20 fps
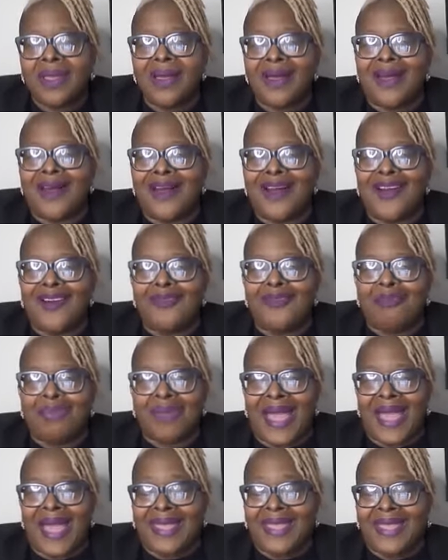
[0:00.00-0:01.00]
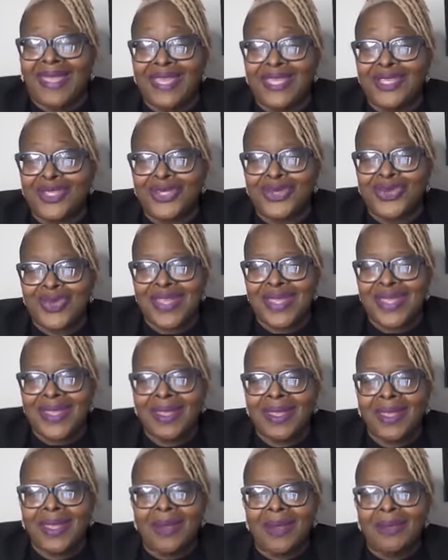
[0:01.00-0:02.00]
of Black History
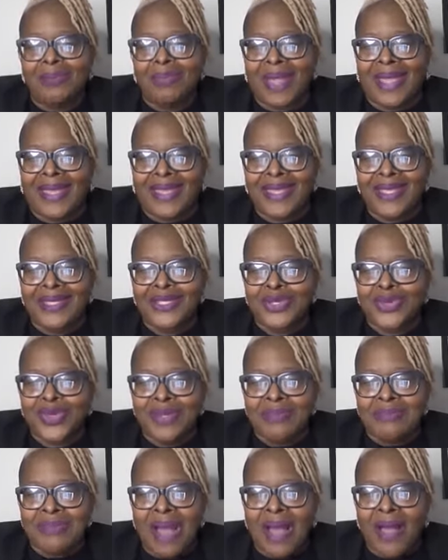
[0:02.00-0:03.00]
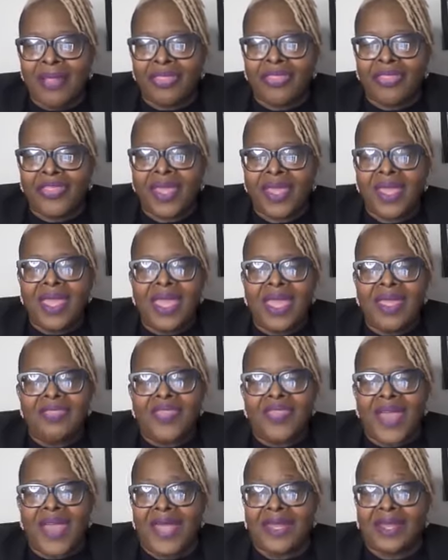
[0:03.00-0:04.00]
Month
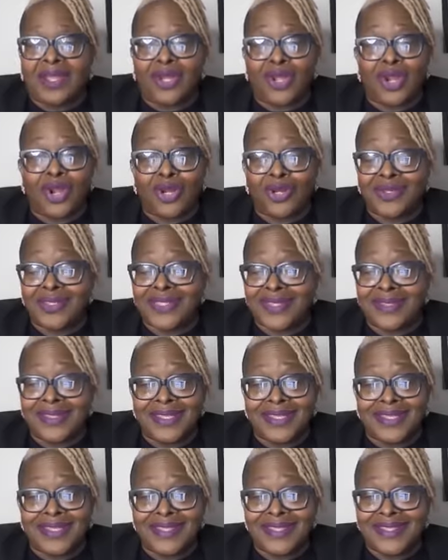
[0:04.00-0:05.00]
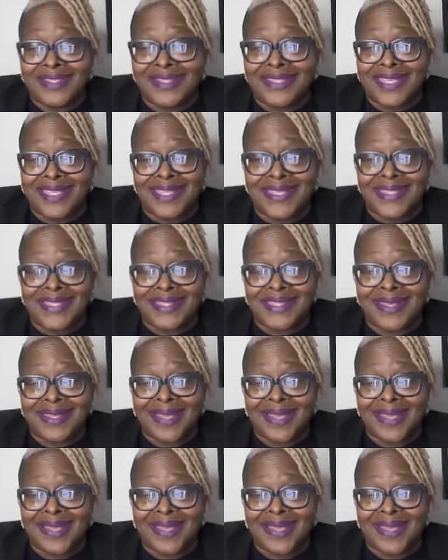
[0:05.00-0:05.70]
that occurs in this